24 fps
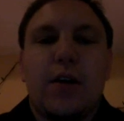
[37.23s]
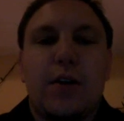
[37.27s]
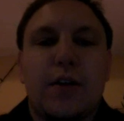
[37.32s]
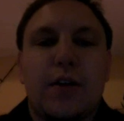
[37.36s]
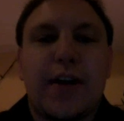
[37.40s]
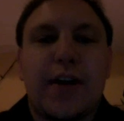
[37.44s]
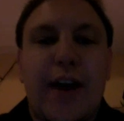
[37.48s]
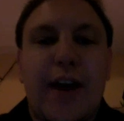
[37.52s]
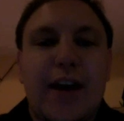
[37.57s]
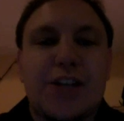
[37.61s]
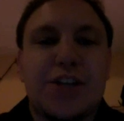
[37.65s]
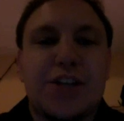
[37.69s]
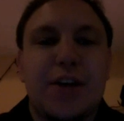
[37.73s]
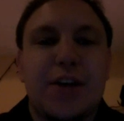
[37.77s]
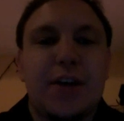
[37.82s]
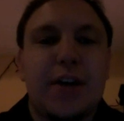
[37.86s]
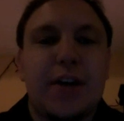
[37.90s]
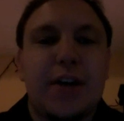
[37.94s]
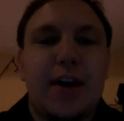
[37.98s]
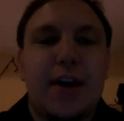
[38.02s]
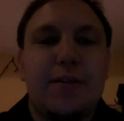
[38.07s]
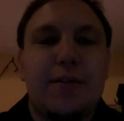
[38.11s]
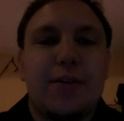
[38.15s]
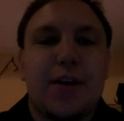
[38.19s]
The cashier
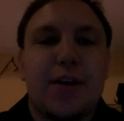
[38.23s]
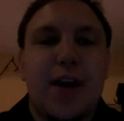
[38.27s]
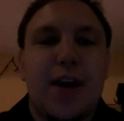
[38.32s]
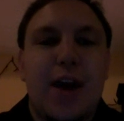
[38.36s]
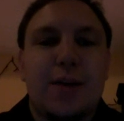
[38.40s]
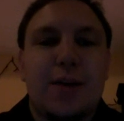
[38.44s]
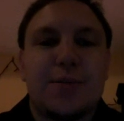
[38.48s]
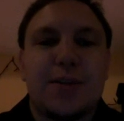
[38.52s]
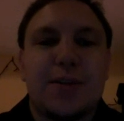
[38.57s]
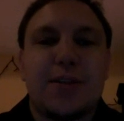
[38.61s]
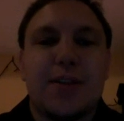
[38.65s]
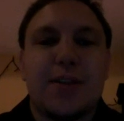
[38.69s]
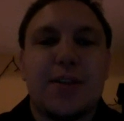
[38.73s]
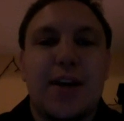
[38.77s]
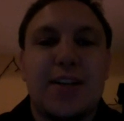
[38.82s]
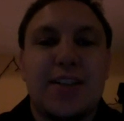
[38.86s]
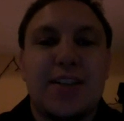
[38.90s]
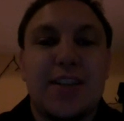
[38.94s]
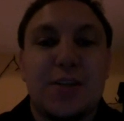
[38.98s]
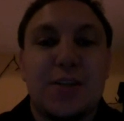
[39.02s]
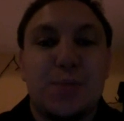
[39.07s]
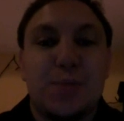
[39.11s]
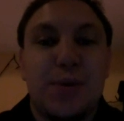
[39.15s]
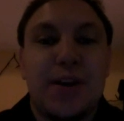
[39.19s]
gave the cops his
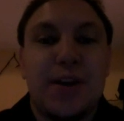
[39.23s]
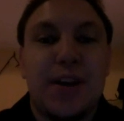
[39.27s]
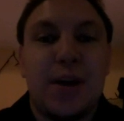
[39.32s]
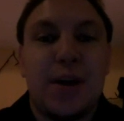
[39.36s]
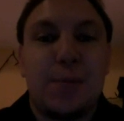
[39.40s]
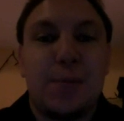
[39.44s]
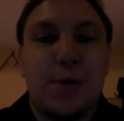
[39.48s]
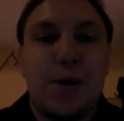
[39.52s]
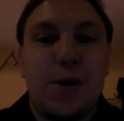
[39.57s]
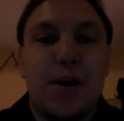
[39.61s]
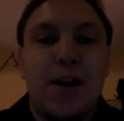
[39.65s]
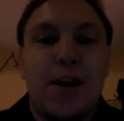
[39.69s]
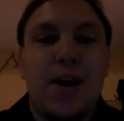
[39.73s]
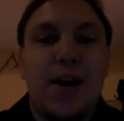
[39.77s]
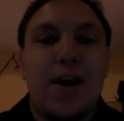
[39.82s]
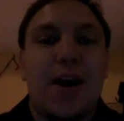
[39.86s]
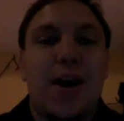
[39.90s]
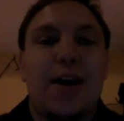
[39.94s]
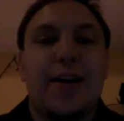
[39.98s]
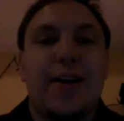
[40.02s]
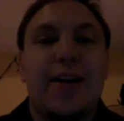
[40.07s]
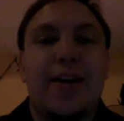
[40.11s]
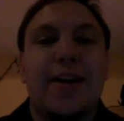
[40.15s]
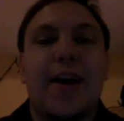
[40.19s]
license plate number,
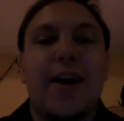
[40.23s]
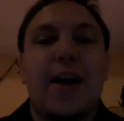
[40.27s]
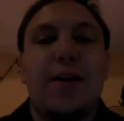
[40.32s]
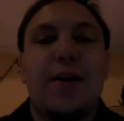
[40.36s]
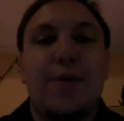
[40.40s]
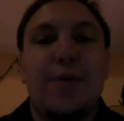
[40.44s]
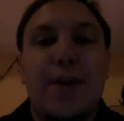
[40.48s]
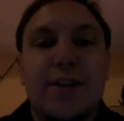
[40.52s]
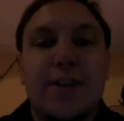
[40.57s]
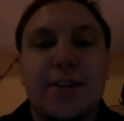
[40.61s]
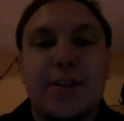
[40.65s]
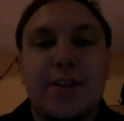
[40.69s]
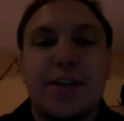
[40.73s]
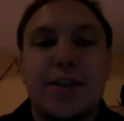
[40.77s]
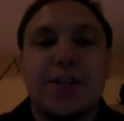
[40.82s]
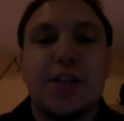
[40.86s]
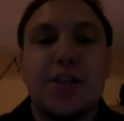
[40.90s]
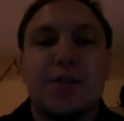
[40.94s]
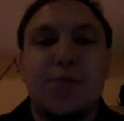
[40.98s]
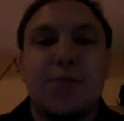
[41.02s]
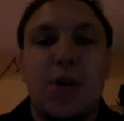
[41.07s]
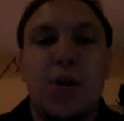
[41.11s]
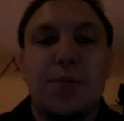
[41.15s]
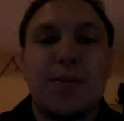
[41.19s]
and he got arrested
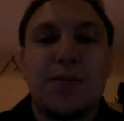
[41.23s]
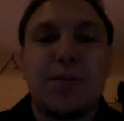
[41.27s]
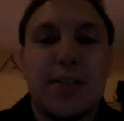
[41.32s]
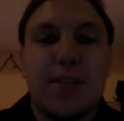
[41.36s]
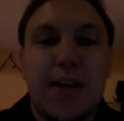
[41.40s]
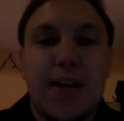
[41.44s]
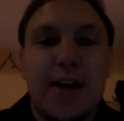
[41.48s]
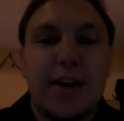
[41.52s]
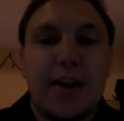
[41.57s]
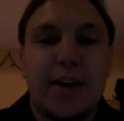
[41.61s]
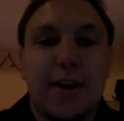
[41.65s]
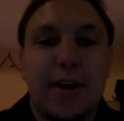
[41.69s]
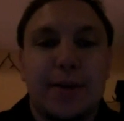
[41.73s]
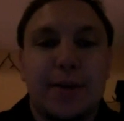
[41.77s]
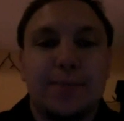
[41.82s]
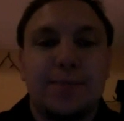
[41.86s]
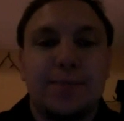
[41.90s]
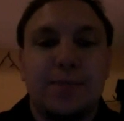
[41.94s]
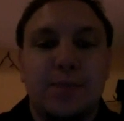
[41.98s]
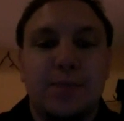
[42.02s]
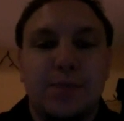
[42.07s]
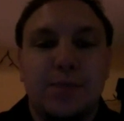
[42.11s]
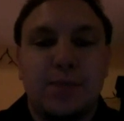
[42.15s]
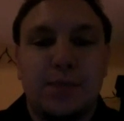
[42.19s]
just moments later.
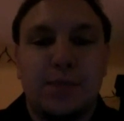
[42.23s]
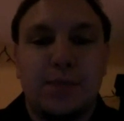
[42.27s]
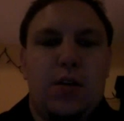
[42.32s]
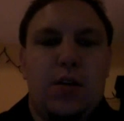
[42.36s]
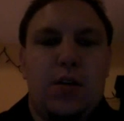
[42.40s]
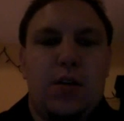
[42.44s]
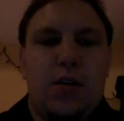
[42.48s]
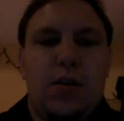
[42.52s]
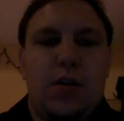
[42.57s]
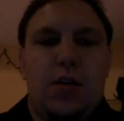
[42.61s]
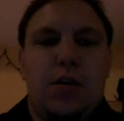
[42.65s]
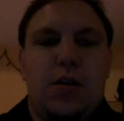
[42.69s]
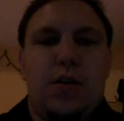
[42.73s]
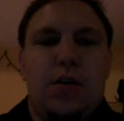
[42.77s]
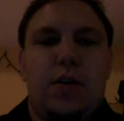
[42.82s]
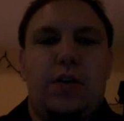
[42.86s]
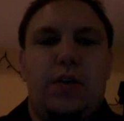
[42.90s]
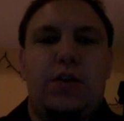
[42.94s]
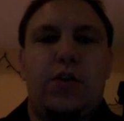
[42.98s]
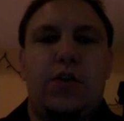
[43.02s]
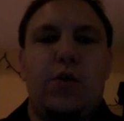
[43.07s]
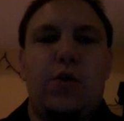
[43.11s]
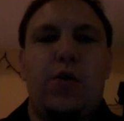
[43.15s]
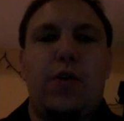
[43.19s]

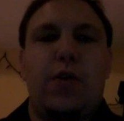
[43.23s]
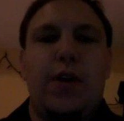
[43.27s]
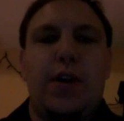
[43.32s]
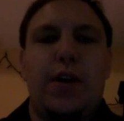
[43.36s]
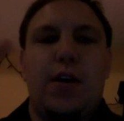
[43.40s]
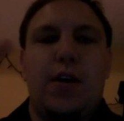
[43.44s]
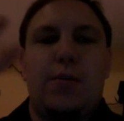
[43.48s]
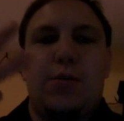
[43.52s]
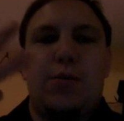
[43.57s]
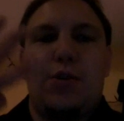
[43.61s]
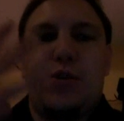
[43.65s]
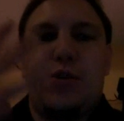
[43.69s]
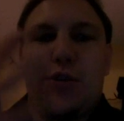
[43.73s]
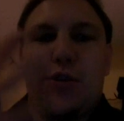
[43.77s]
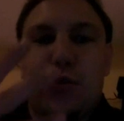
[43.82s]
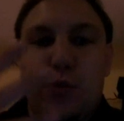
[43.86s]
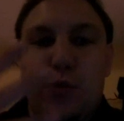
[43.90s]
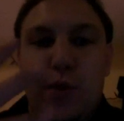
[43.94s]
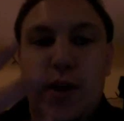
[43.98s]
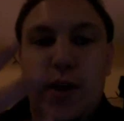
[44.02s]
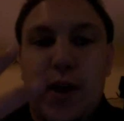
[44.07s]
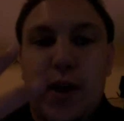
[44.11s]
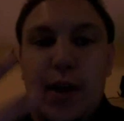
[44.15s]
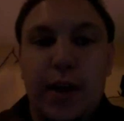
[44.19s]
Story number
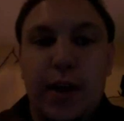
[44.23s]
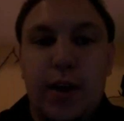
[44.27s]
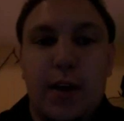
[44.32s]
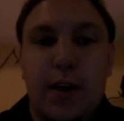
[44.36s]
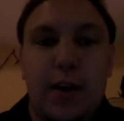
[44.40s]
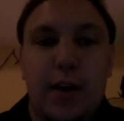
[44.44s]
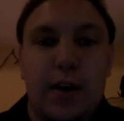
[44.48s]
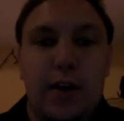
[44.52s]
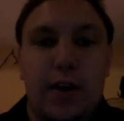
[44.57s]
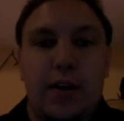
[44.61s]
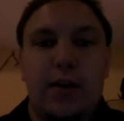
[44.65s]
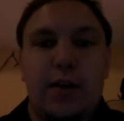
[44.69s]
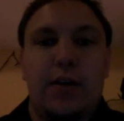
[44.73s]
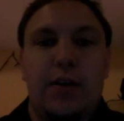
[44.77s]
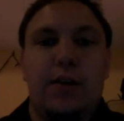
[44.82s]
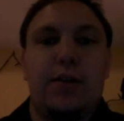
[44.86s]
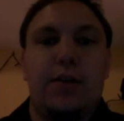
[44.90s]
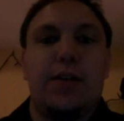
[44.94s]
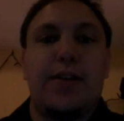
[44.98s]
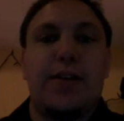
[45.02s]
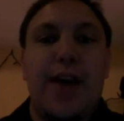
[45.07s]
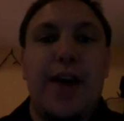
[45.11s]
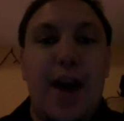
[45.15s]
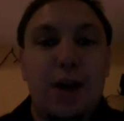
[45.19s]
three.
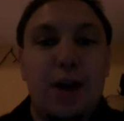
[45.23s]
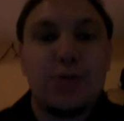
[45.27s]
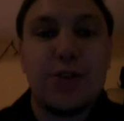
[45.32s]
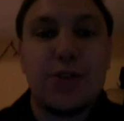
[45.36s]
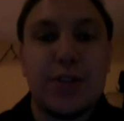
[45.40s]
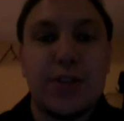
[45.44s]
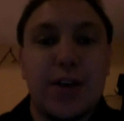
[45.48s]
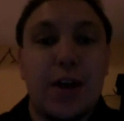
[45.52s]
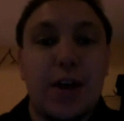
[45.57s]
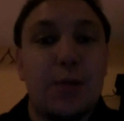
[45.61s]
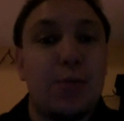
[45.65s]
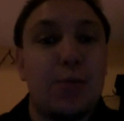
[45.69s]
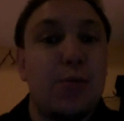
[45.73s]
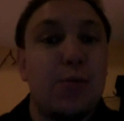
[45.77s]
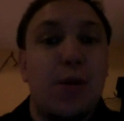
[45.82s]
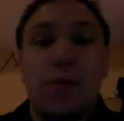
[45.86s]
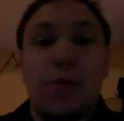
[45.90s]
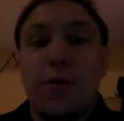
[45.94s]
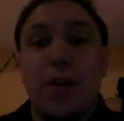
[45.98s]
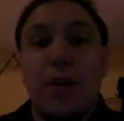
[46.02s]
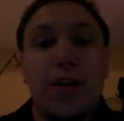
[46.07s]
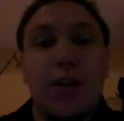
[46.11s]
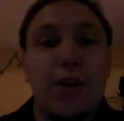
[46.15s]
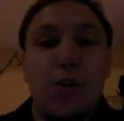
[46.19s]
The Dow is up. Well,
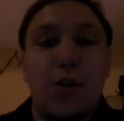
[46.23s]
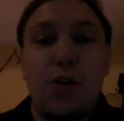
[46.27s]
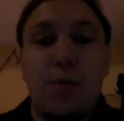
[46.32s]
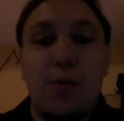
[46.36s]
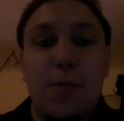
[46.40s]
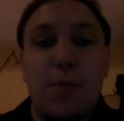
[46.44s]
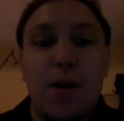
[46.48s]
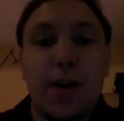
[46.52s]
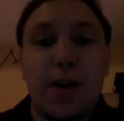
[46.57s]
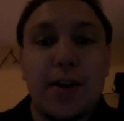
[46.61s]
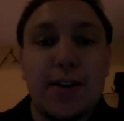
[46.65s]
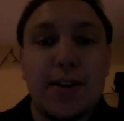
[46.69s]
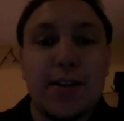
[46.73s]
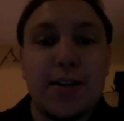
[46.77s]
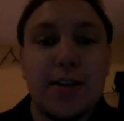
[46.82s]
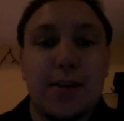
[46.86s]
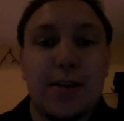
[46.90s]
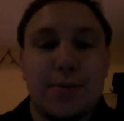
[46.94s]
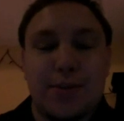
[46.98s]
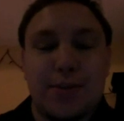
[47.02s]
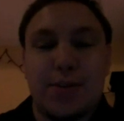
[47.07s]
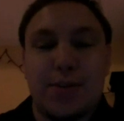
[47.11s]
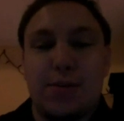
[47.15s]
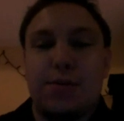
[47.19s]
really, the whole market's
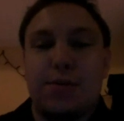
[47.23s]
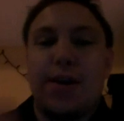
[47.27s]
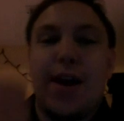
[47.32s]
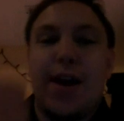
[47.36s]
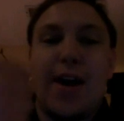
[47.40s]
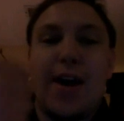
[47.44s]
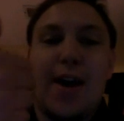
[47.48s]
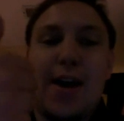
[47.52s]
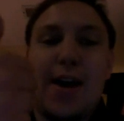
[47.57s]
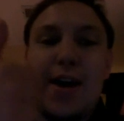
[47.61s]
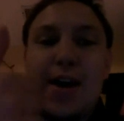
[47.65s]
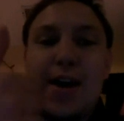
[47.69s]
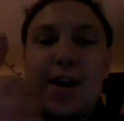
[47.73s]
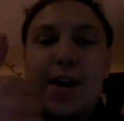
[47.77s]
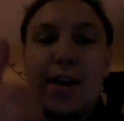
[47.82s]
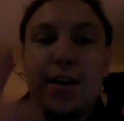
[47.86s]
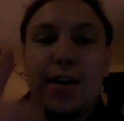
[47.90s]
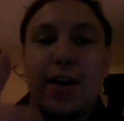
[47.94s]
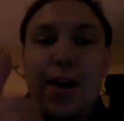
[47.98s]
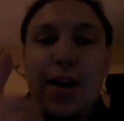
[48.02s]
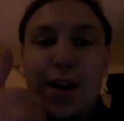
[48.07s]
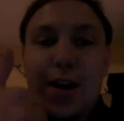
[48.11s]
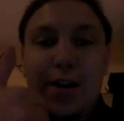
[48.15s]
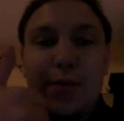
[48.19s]
up. So, yay,
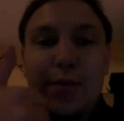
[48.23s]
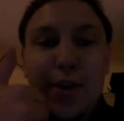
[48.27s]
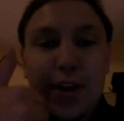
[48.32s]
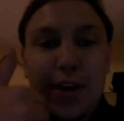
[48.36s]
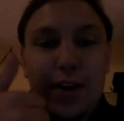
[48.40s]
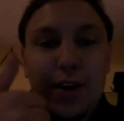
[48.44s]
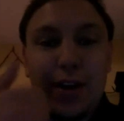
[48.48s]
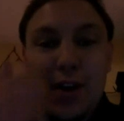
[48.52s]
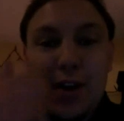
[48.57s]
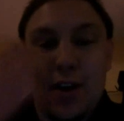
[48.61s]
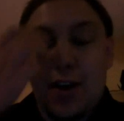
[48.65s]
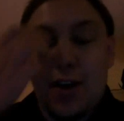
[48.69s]
economy.